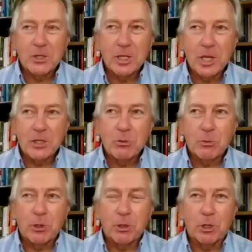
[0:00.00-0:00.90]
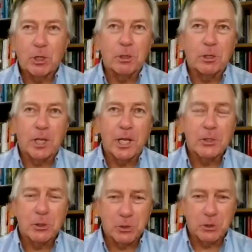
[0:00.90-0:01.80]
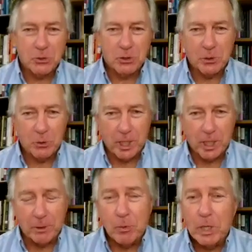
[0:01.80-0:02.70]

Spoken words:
the entrepreneurial answer to street cred.